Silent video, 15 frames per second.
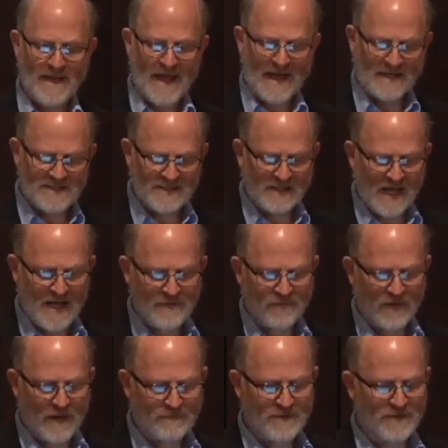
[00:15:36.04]
And his life
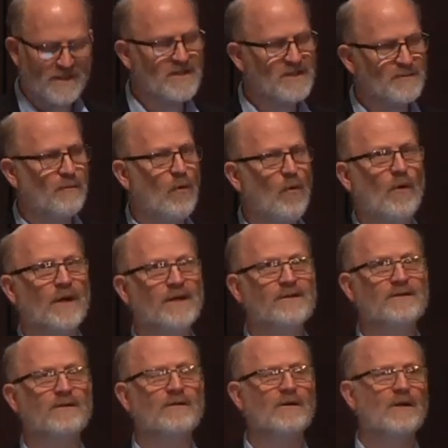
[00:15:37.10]
up to this
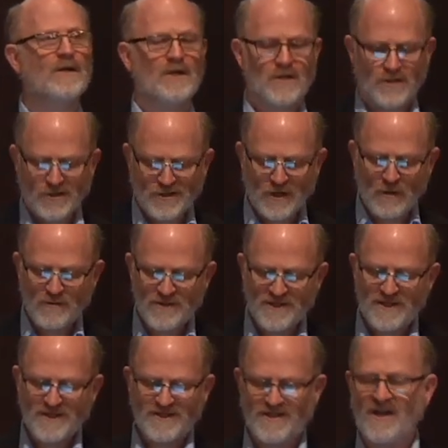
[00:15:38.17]
point shows
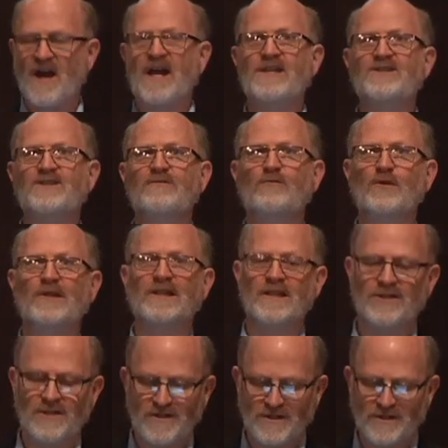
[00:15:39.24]
the signs of
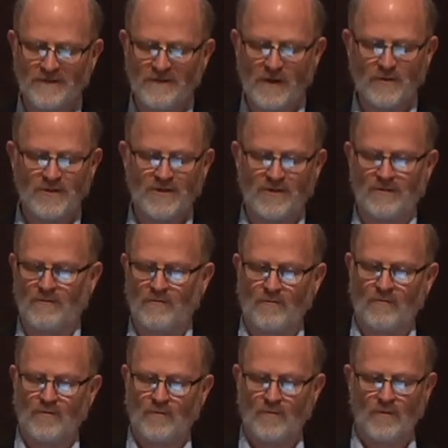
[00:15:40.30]
religious devotion.
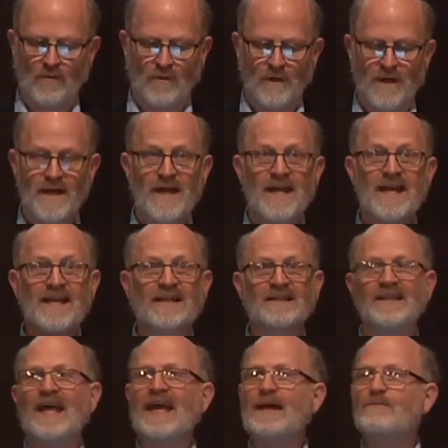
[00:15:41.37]
He
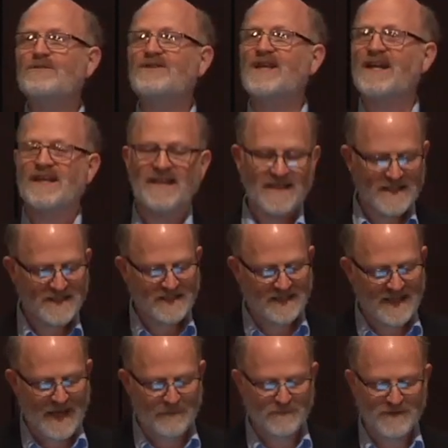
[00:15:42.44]
claims that he has
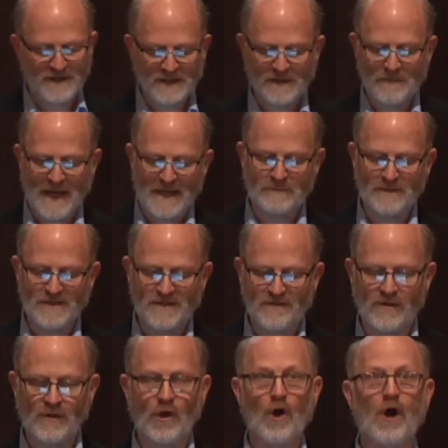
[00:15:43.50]
kept the commandments of
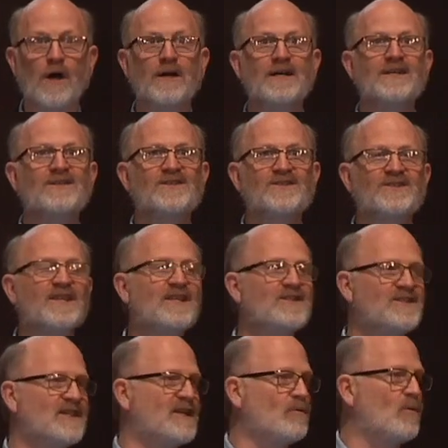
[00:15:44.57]
the law
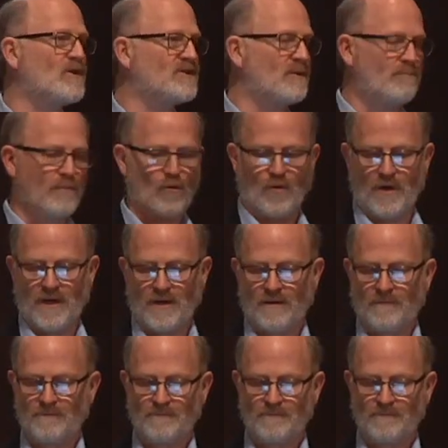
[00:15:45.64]
since he was a boy.